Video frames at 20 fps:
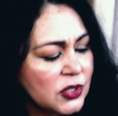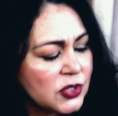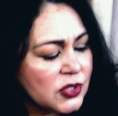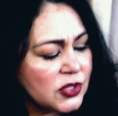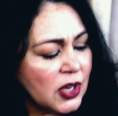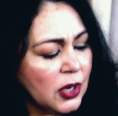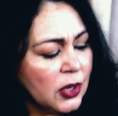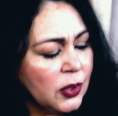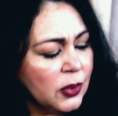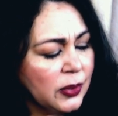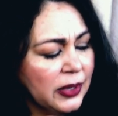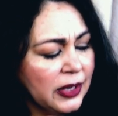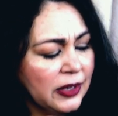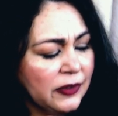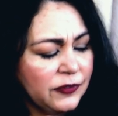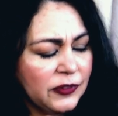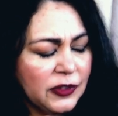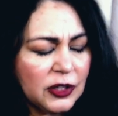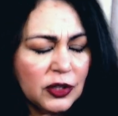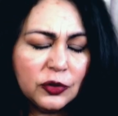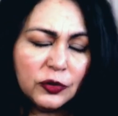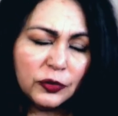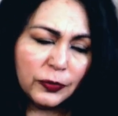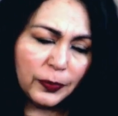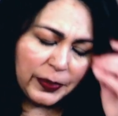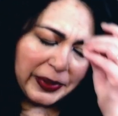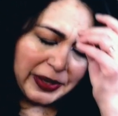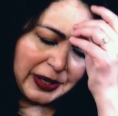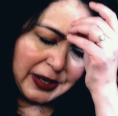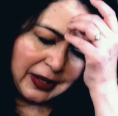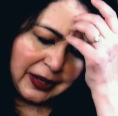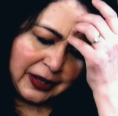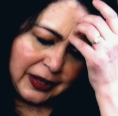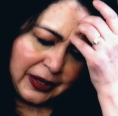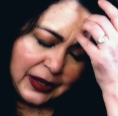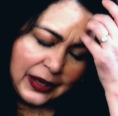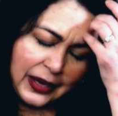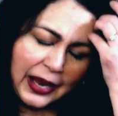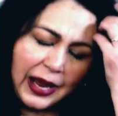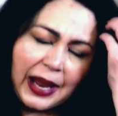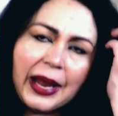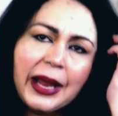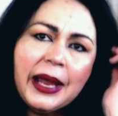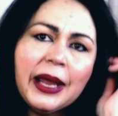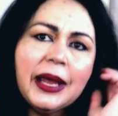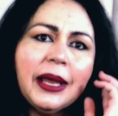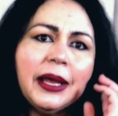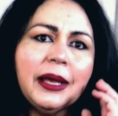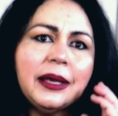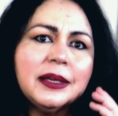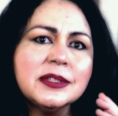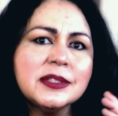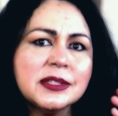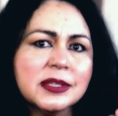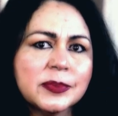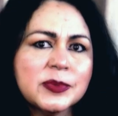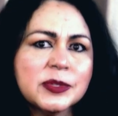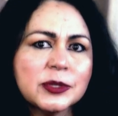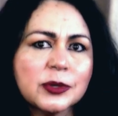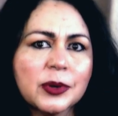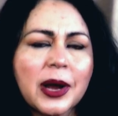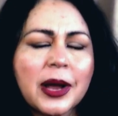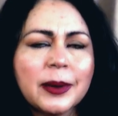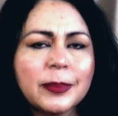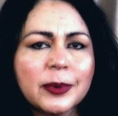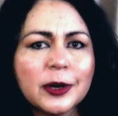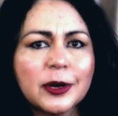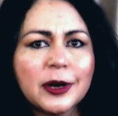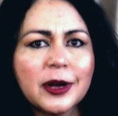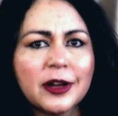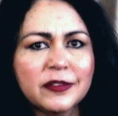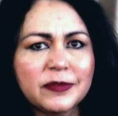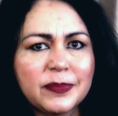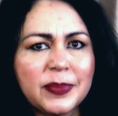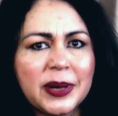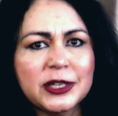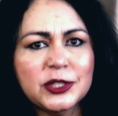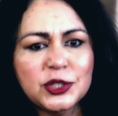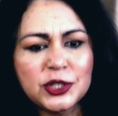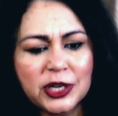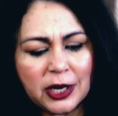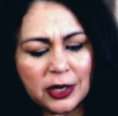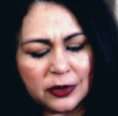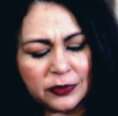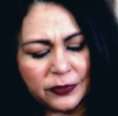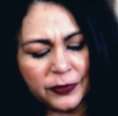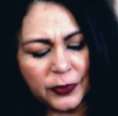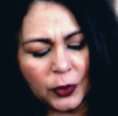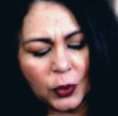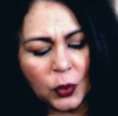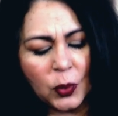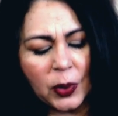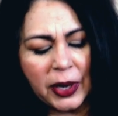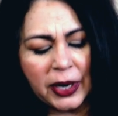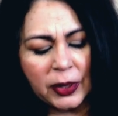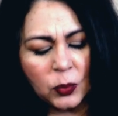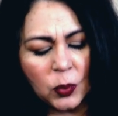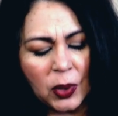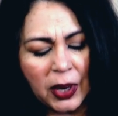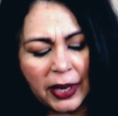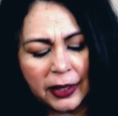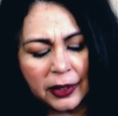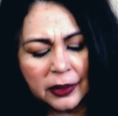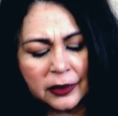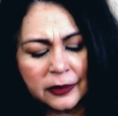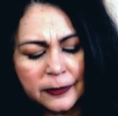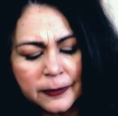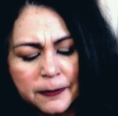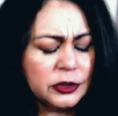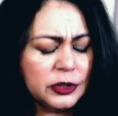So if you've been a subscriber of my channel for quite a while,